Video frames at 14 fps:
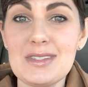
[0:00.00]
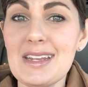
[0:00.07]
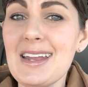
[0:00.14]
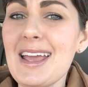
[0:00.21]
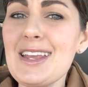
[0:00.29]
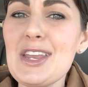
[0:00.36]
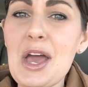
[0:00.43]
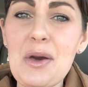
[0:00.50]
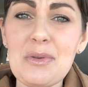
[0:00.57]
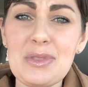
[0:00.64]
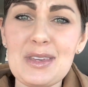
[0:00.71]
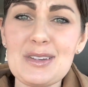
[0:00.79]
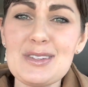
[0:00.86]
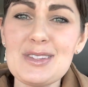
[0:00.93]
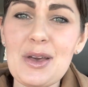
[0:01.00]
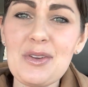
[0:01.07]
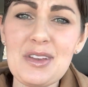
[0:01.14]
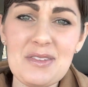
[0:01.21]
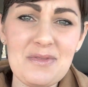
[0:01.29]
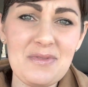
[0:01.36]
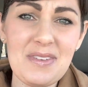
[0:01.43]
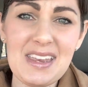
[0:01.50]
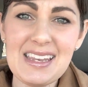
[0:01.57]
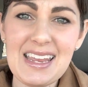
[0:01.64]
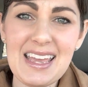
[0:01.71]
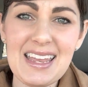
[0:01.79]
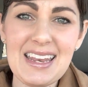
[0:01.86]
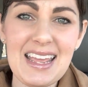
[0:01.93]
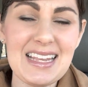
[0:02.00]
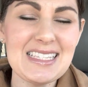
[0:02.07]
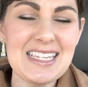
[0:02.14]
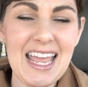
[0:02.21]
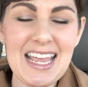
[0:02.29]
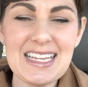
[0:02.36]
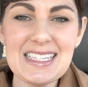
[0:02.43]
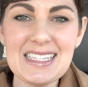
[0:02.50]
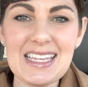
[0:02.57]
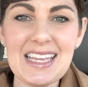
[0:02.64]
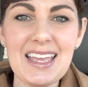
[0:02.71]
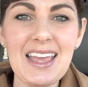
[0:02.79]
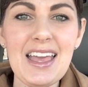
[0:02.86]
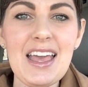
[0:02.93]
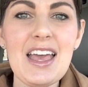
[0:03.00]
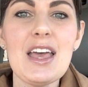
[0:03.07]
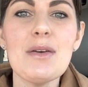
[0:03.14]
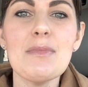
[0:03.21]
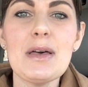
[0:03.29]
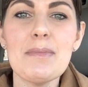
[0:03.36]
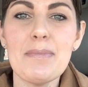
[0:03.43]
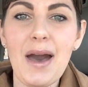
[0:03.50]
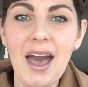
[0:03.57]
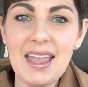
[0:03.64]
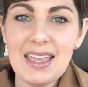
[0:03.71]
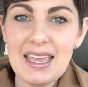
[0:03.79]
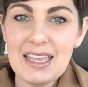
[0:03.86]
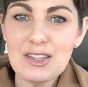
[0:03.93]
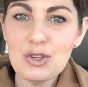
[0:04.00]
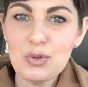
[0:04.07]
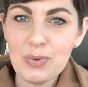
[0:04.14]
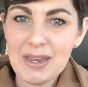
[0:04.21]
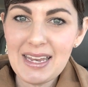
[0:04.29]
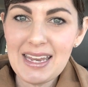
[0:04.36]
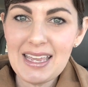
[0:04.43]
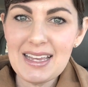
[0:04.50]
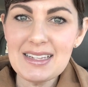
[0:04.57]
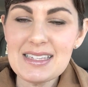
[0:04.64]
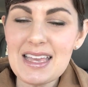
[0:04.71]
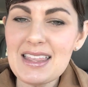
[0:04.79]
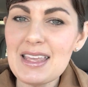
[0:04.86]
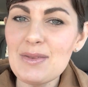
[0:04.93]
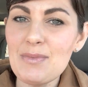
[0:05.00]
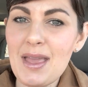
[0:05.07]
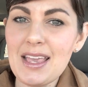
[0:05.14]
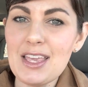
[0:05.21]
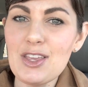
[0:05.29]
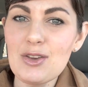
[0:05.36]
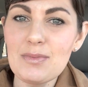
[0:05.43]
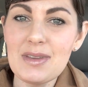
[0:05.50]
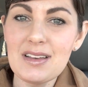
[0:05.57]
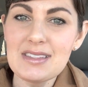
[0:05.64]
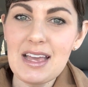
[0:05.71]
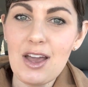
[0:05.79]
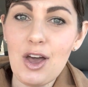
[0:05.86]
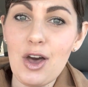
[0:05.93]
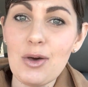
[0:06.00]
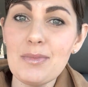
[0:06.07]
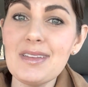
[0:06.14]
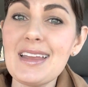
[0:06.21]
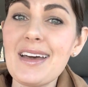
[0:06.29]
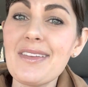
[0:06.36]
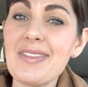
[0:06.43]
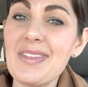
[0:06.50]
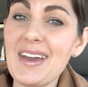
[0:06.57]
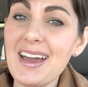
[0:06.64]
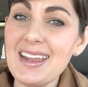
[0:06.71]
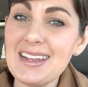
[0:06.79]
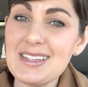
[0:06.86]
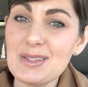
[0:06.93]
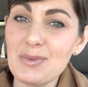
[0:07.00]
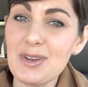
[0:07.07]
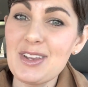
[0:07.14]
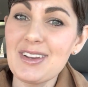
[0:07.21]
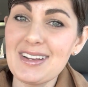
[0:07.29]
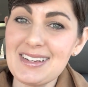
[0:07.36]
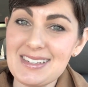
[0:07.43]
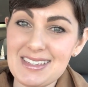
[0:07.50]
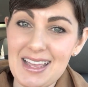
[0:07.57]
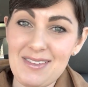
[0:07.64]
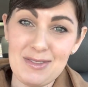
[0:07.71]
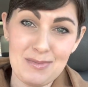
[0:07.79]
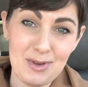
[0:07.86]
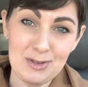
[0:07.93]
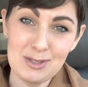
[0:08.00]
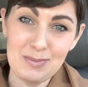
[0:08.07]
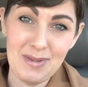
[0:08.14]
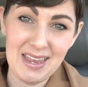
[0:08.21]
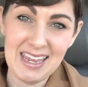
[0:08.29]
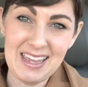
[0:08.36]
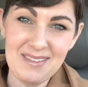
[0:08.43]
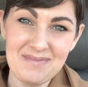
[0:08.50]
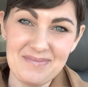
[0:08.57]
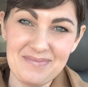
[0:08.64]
And I know they're so convenient and tasty, but buying ingredients and then making your meals at home, now that is where you're gonna save the most money.